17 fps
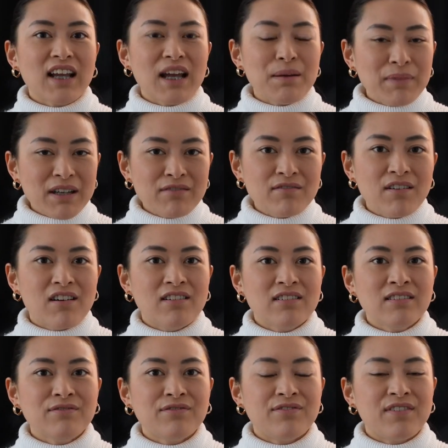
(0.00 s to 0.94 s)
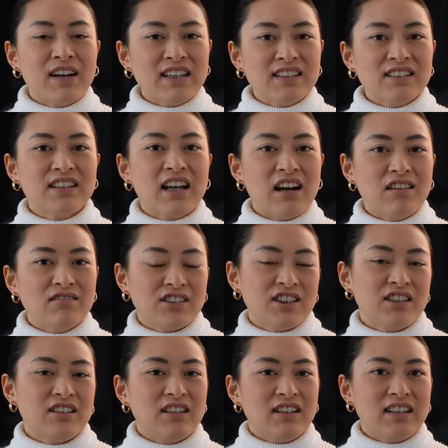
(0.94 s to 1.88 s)
get me wrong, French
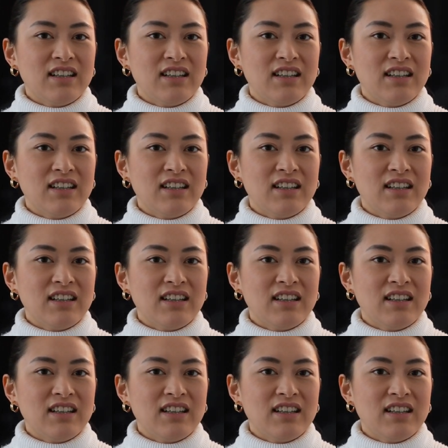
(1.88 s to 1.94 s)
culture